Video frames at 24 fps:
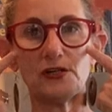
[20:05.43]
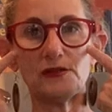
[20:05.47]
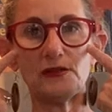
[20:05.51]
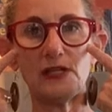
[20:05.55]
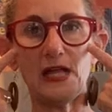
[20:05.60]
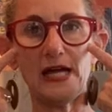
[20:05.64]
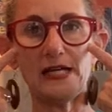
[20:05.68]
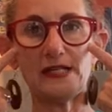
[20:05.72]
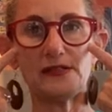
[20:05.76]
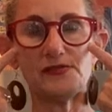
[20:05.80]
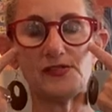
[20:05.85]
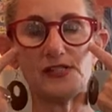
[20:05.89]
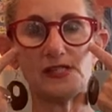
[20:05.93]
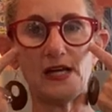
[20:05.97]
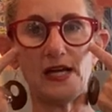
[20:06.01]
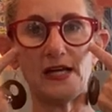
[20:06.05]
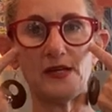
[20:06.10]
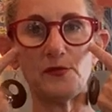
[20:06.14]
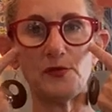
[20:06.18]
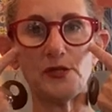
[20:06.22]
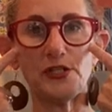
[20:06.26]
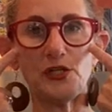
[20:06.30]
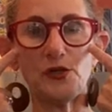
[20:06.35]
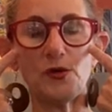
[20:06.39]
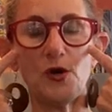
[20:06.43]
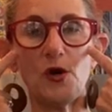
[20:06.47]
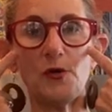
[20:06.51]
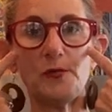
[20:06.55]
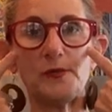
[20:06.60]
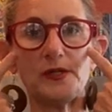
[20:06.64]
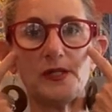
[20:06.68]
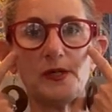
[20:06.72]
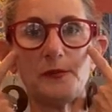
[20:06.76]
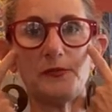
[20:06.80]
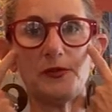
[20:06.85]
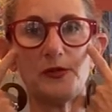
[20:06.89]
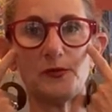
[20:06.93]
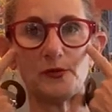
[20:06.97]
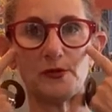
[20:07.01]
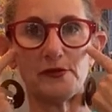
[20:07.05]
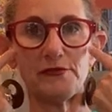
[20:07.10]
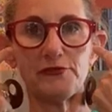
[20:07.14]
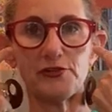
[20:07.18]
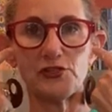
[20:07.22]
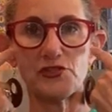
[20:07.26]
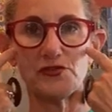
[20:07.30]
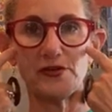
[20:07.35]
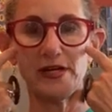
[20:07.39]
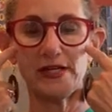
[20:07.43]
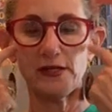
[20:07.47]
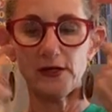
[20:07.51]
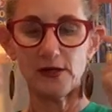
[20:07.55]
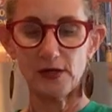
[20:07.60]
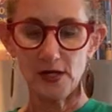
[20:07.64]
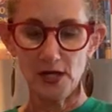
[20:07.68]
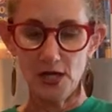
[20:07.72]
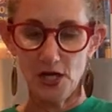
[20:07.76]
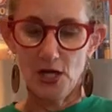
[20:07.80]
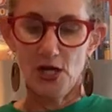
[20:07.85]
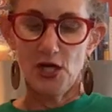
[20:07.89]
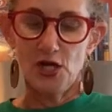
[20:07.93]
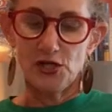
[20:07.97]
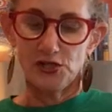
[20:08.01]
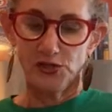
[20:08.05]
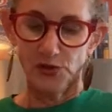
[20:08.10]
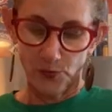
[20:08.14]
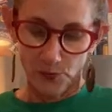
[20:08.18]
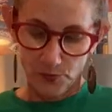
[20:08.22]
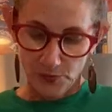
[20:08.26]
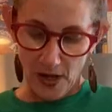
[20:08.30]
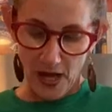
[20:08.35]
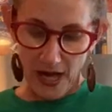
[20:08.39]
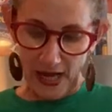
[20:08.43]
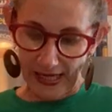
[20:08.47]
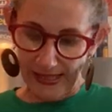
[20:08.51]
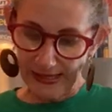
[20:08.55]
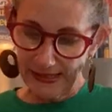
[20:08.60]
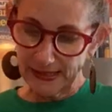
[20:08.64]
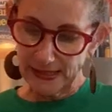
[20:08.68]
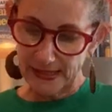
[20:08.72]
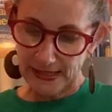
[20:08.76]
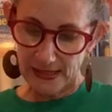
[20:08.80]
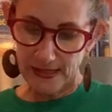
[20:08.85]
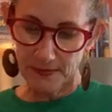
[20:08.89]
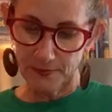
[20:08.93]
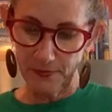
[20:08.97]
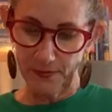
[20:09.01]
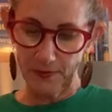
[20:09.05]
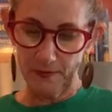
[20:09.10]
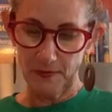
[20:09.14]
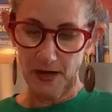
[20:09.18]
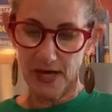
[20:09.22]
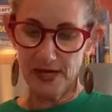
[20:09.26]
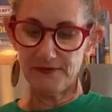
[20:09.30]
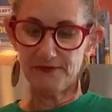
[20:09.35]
line of sight when you open up the refrigerator. So I keep my